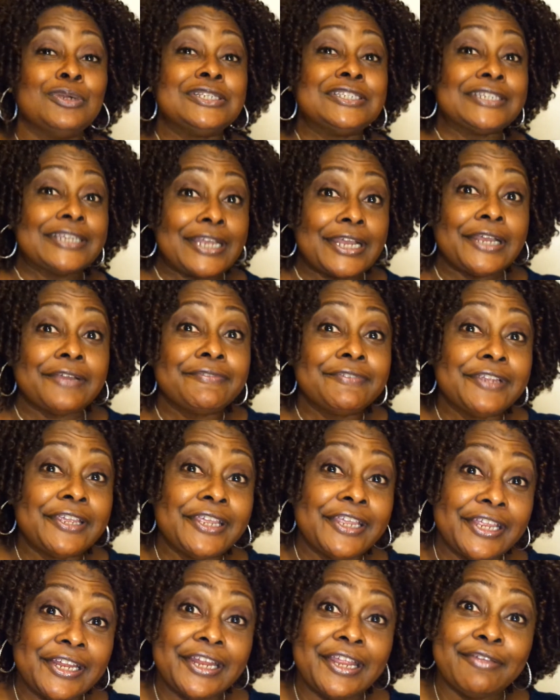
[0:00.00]
which I've
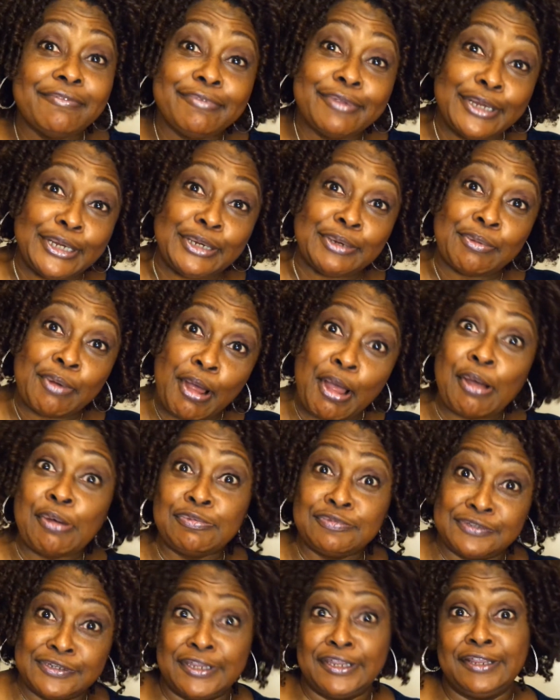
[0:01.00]
taken that video
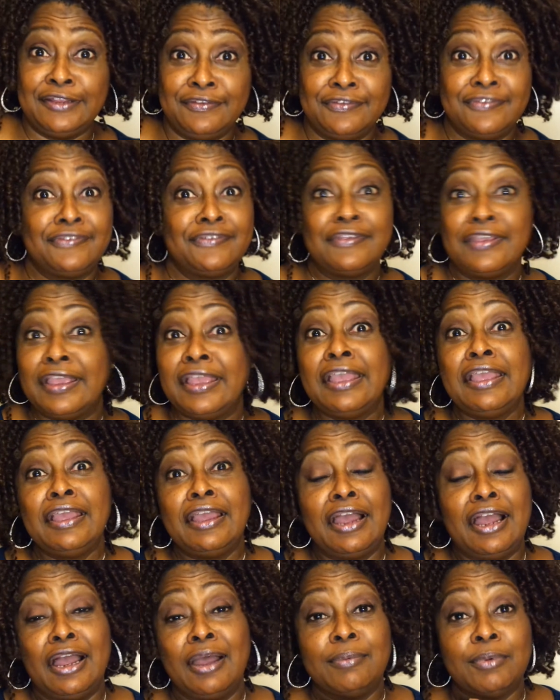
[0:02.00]
off since
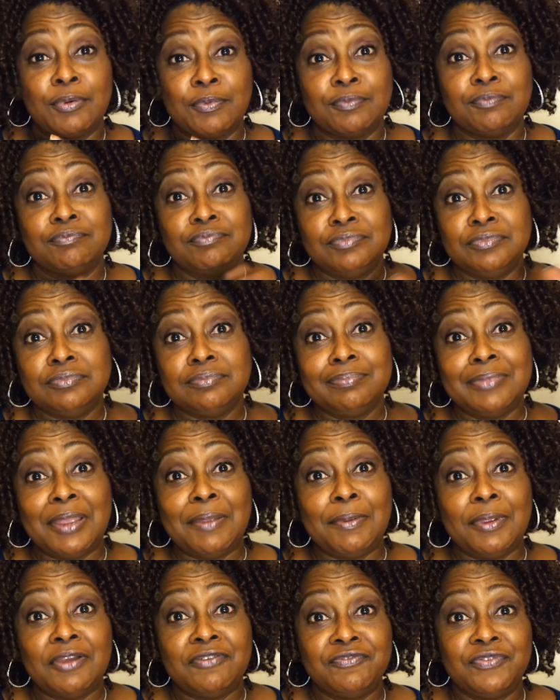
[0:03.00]
um,
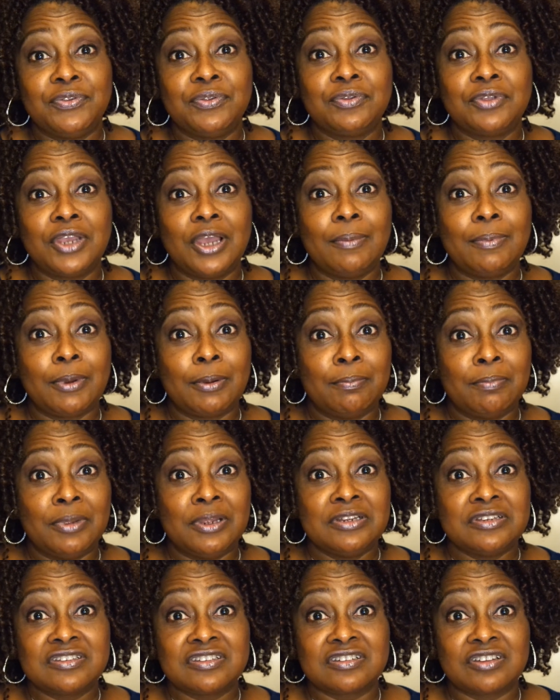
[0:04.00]
maybe a couple of
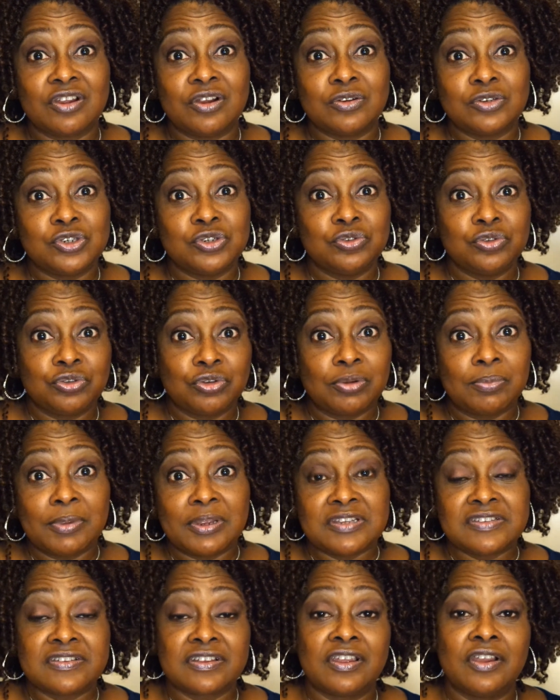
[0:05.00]
months ago, two, three
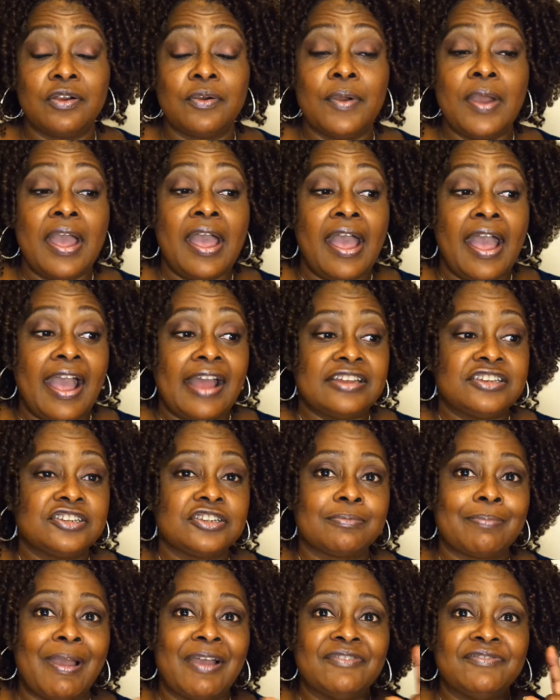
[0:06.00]
months ago, I
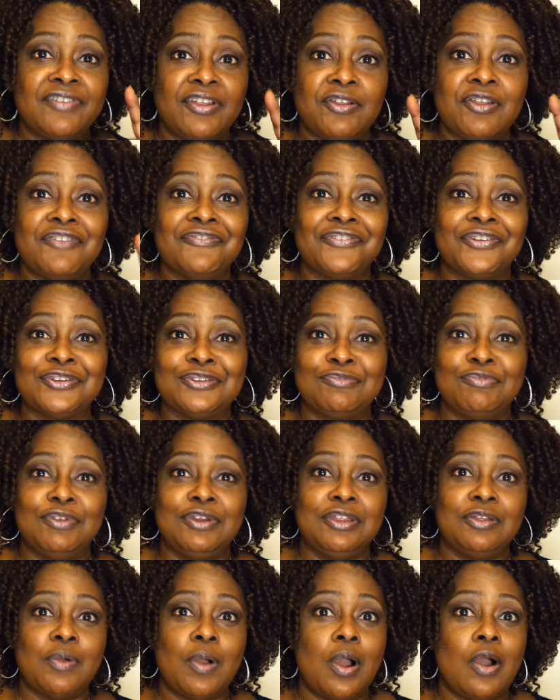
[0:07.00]
took my very first
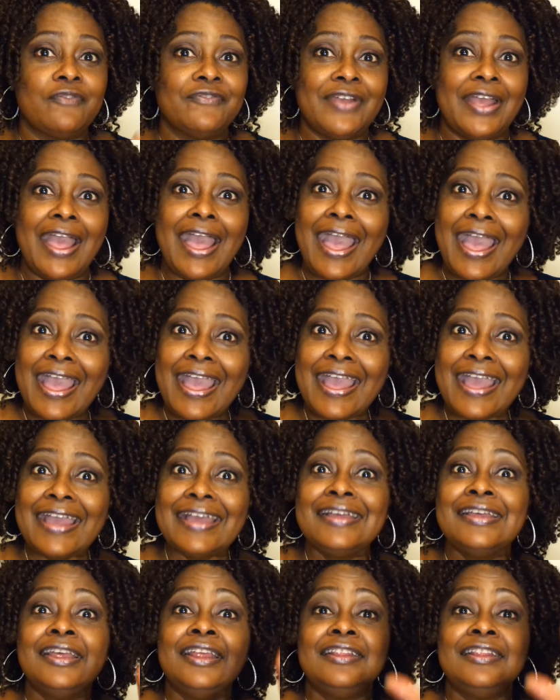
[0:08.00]
video off. Ah,